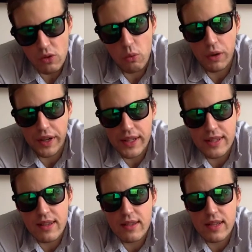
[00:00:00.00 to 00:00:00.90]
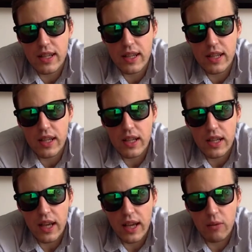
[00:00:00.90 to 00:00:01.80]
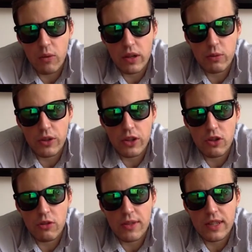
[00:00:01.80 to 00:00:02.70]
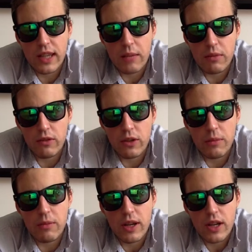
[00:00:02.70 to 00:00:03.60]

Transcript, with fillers: what is this city, and what were the humans that came before them.